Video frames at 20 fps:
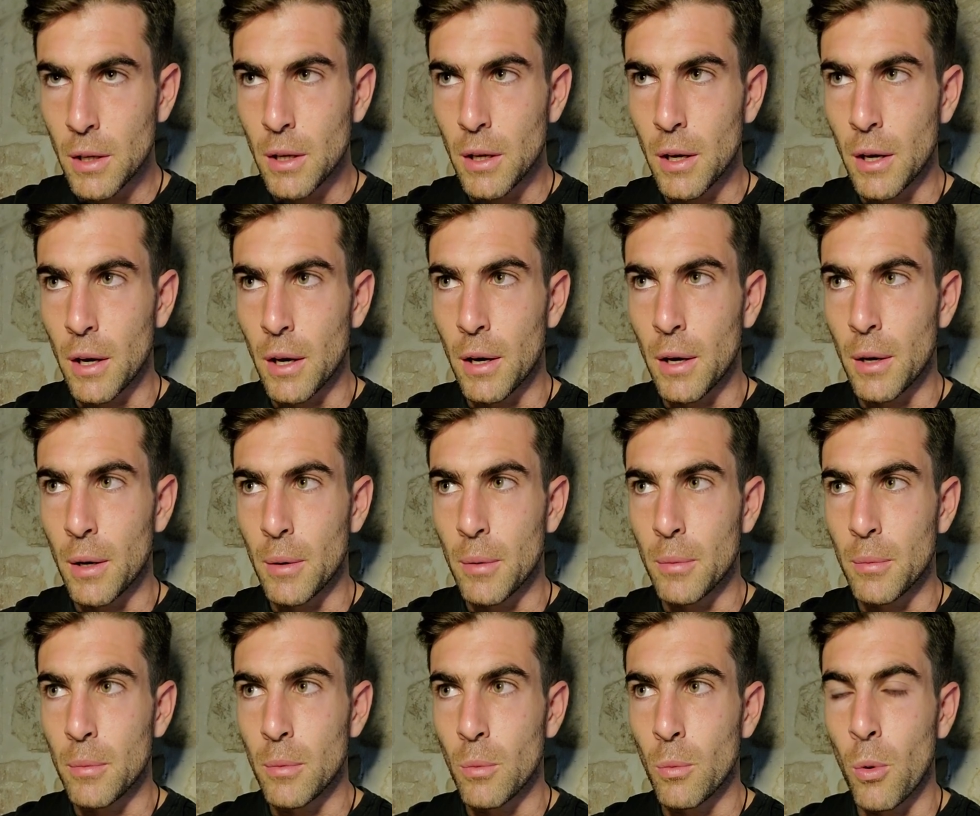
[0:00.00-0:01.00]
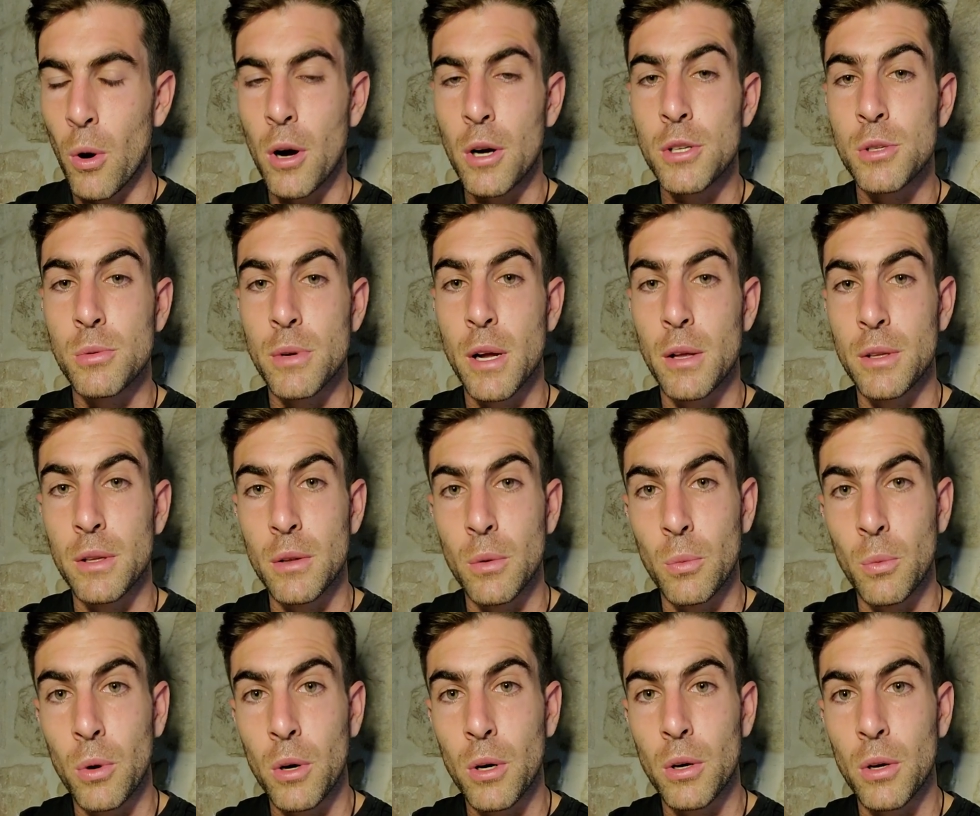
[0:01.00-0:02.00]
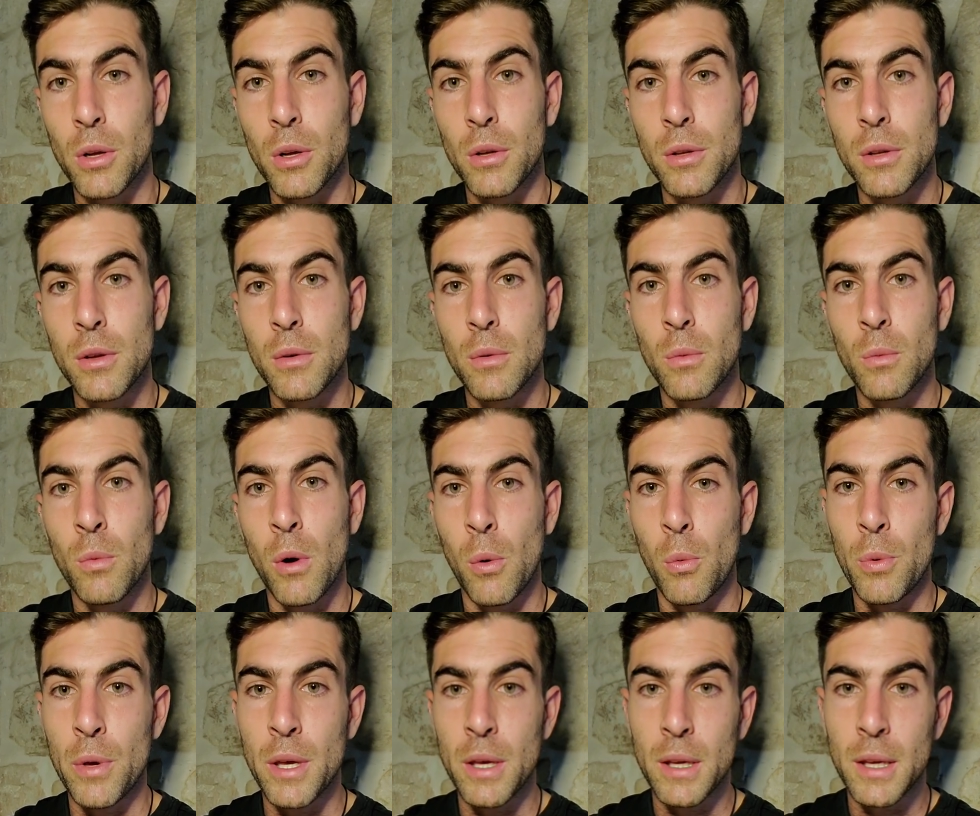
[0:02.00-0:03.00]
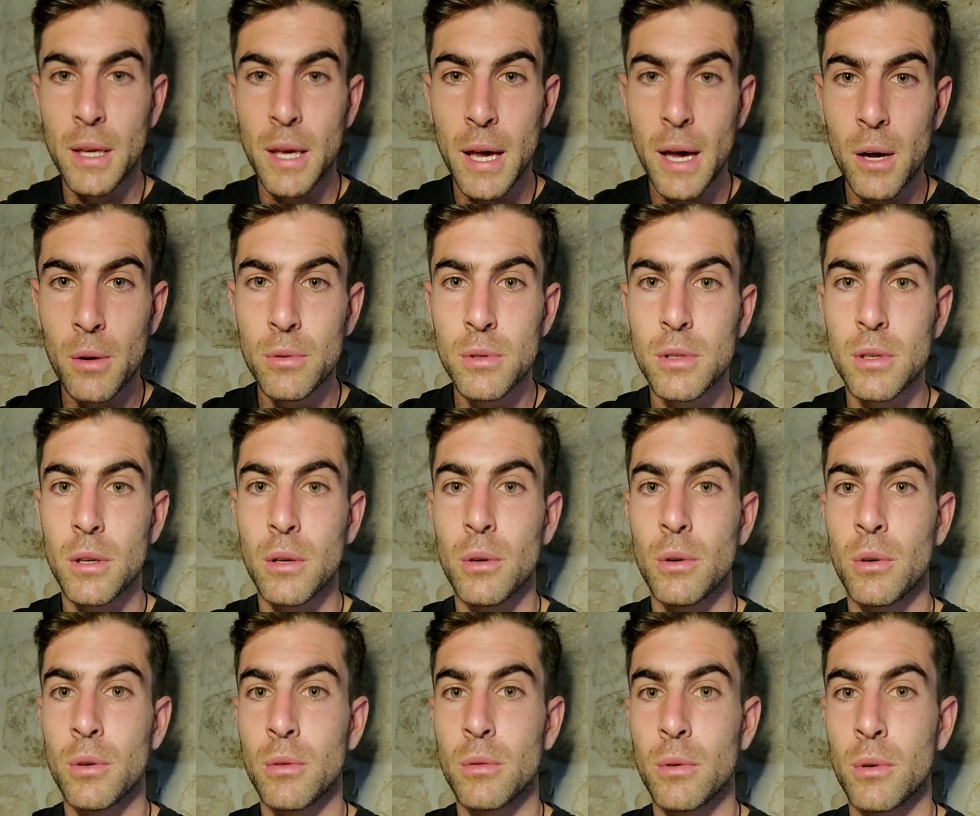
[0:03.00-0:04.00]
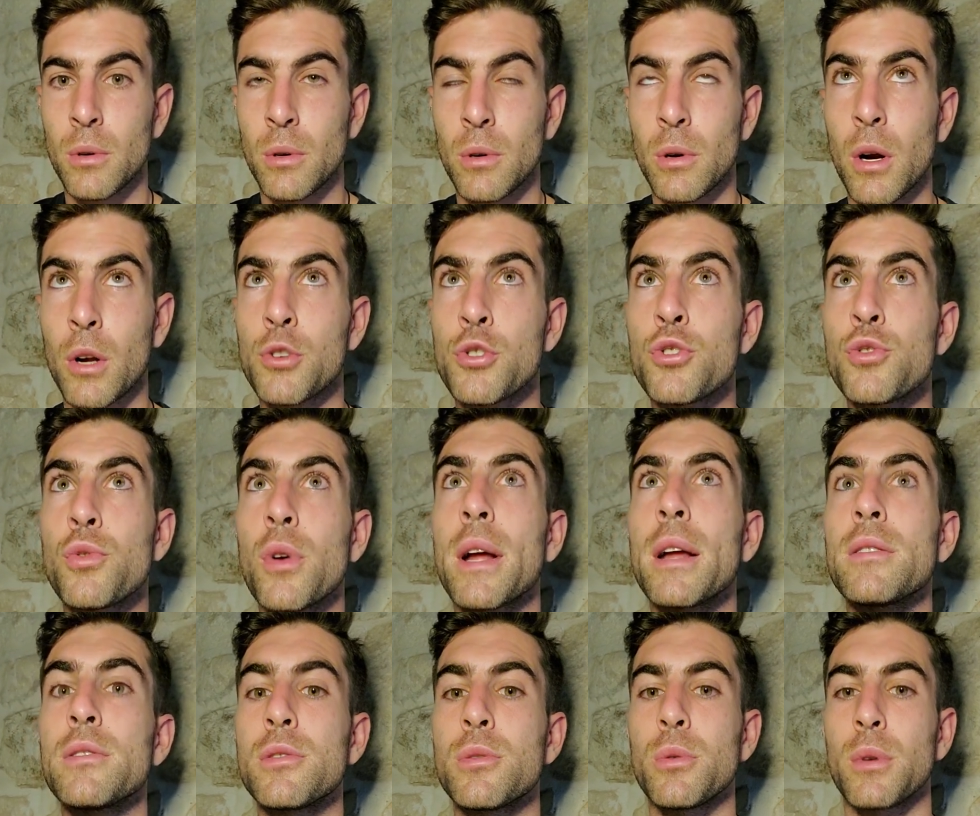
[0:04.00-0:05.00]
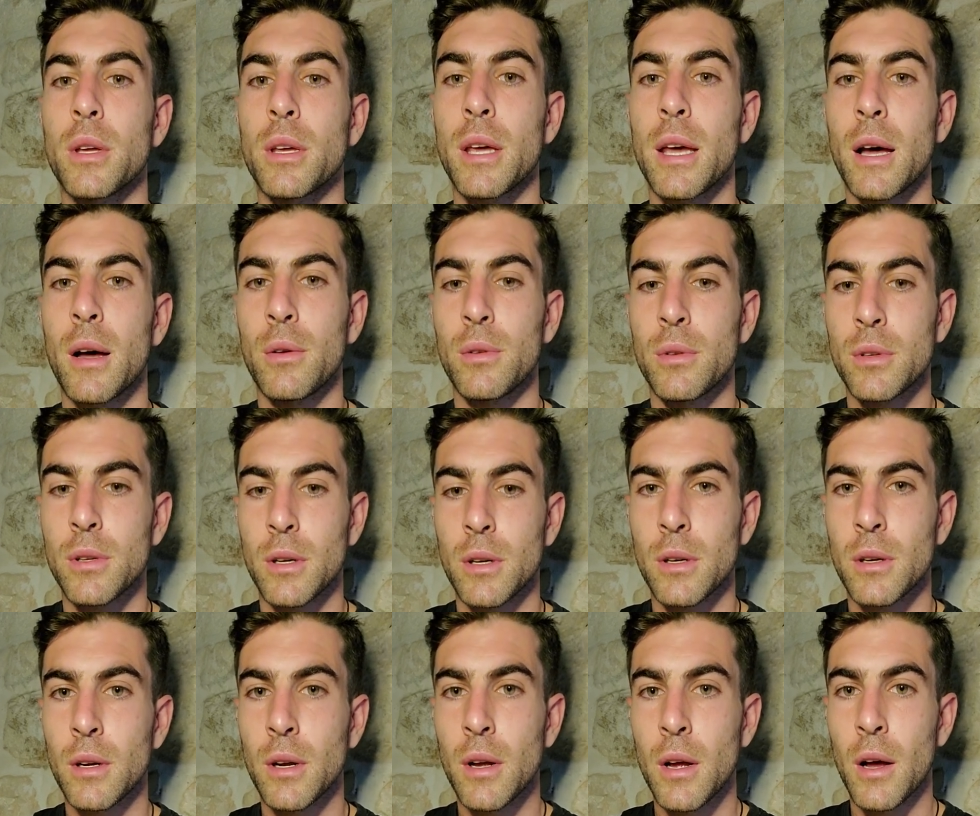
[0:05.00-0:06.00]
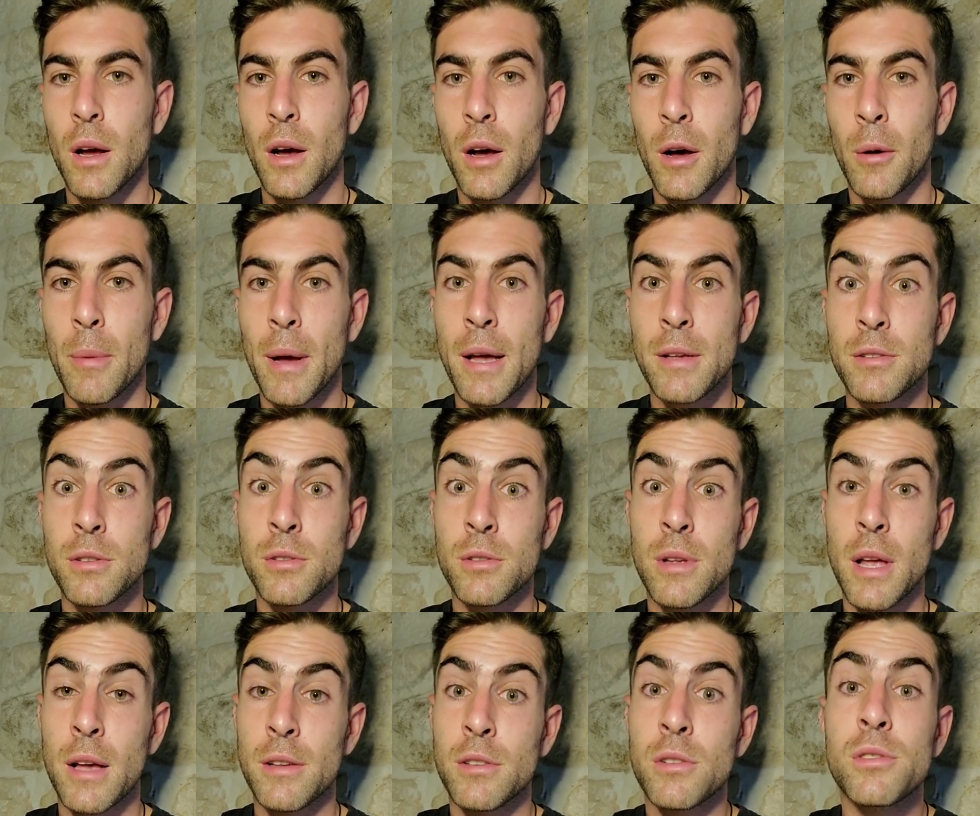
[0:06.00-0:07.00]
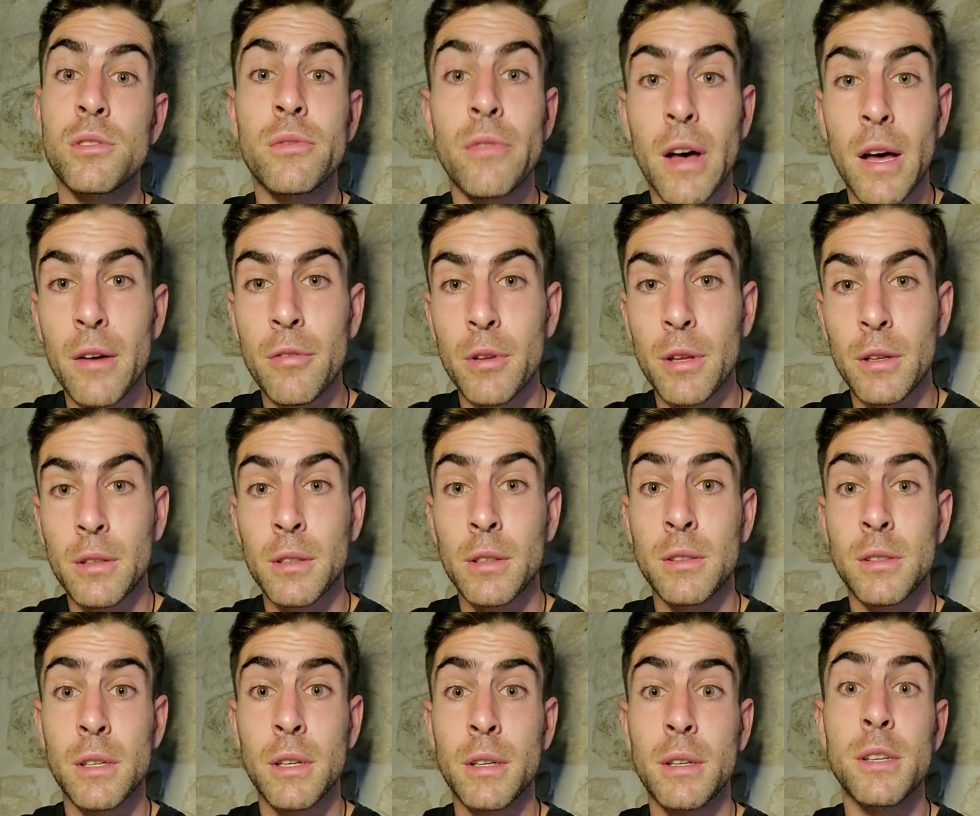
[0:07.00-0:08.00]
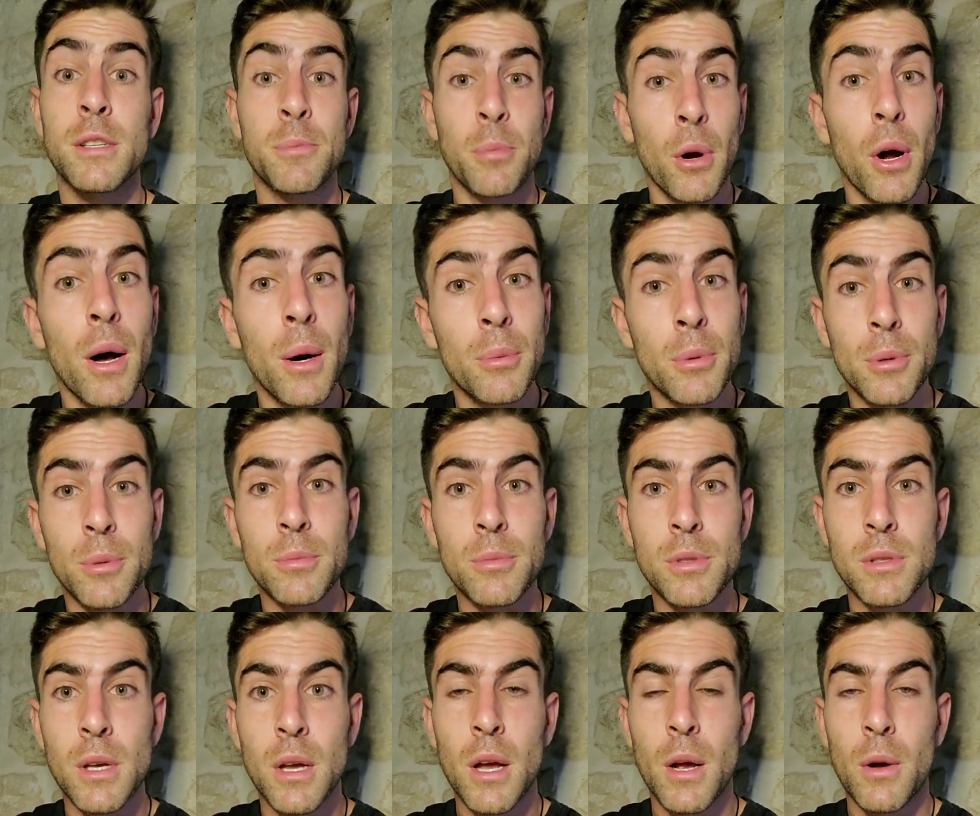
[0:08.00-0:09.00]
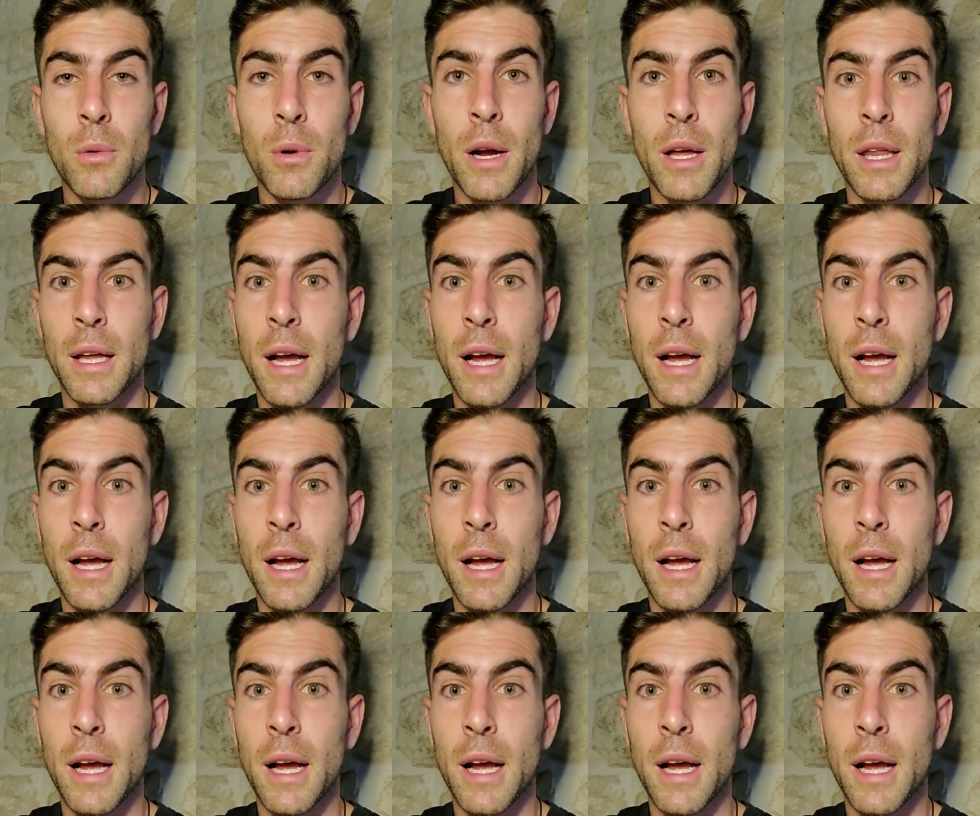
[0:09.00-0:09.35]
walks around in the world, what we encounter or are trained to encounter as a survival instinct is problems, right?